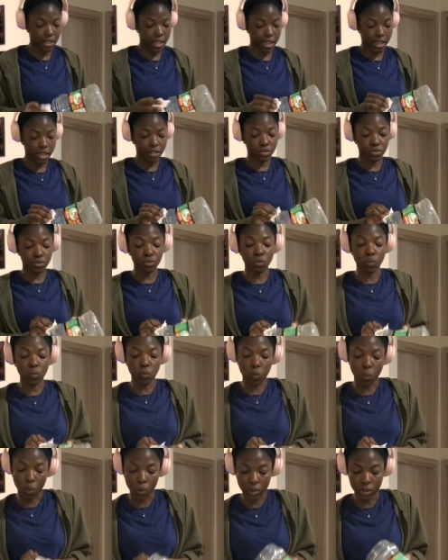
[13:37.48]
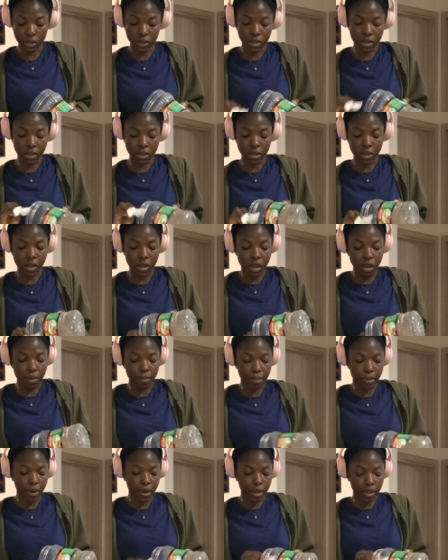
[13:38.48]
like into one,
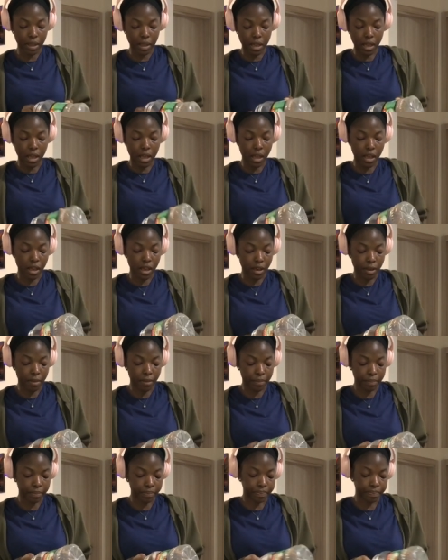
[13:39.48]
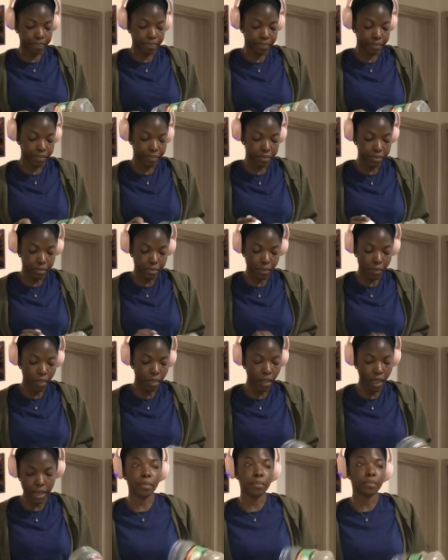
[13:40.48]
but um,
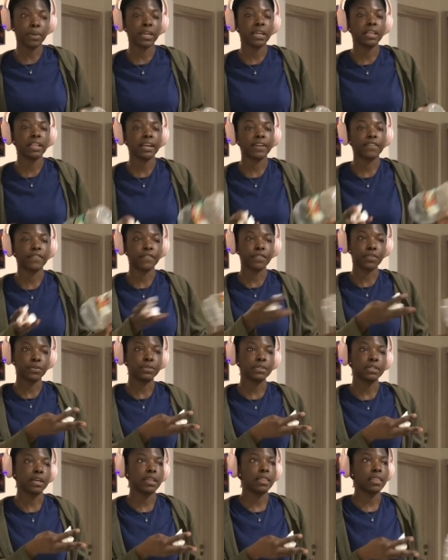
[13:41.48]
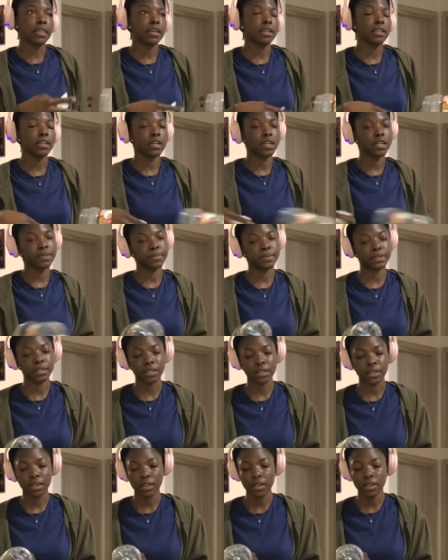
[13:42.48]
I'm making like fruits and then herbs.
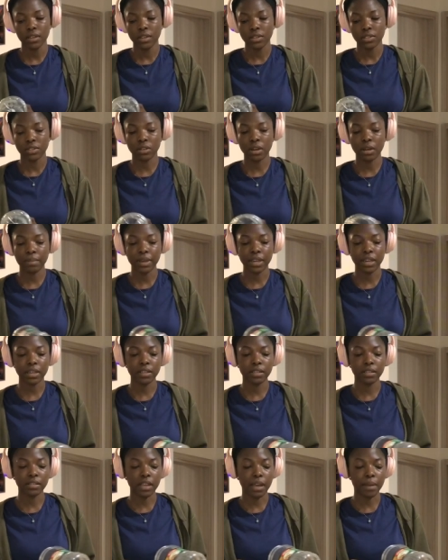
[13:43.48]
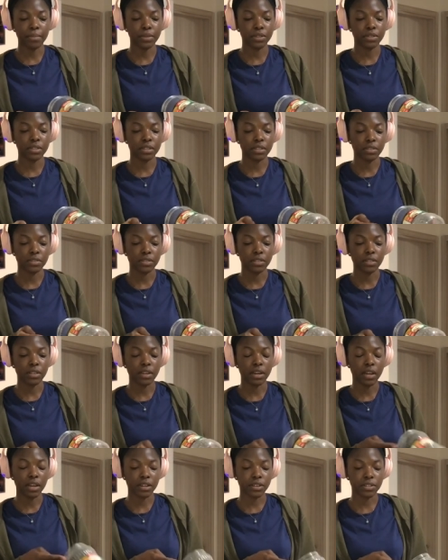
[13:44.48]
So I'm making, I'm using
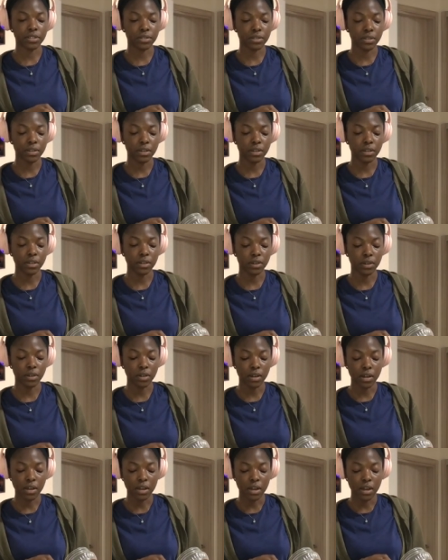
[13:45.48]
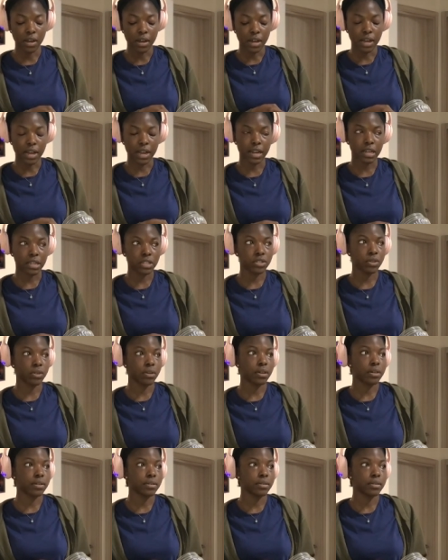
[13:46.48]
carrot, carrot
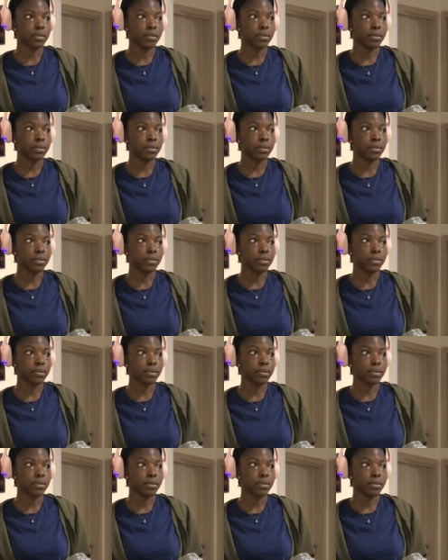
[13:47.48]
oil